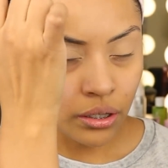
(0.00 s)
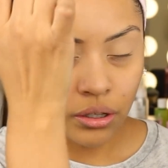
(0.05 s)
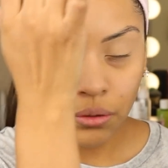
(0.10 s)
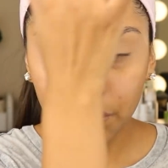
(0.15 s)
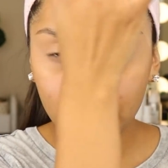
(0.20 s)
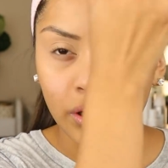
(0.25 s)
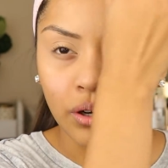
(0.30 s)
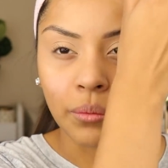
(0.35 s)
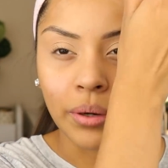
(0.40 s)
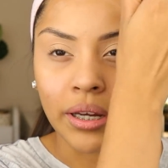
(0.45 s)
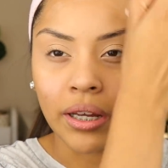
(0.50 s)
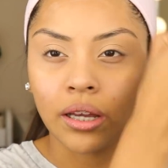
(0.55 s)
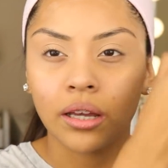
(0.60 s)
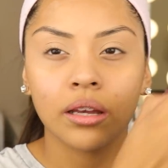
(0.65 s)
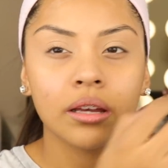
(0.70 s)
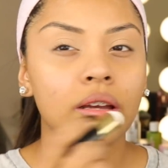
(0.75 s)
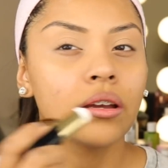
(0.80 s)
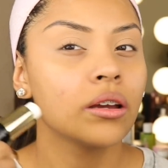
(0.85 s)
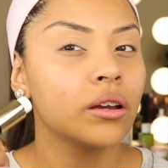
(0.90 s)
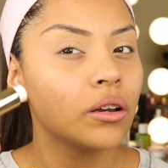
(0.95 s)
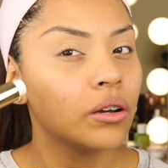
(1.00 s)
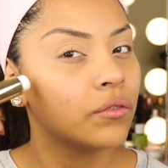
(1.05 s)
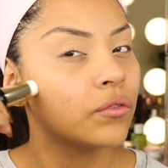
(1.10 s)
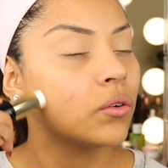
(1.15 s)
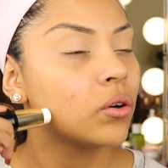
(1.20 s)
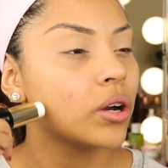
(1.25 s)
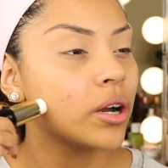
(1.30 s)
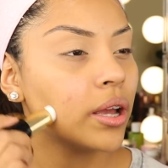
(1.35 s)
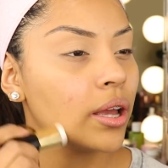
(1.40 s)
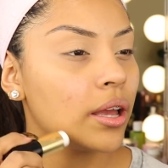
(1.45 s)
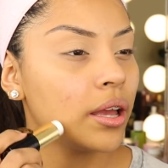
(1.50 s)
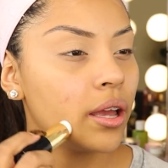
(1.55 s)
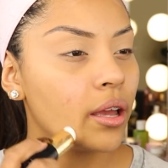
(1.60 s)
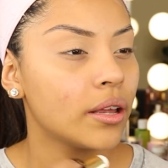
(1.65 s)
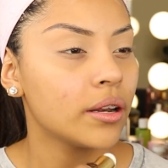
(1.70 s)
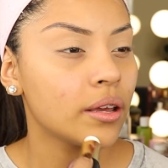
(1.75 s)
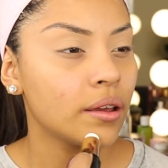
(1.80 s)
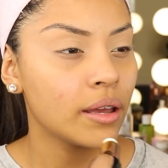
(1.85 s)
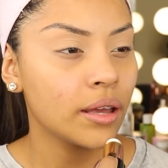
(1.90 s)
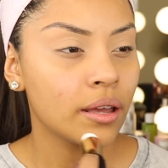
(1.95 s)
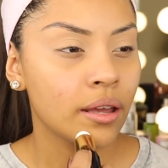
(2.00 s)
a bit on my forehead.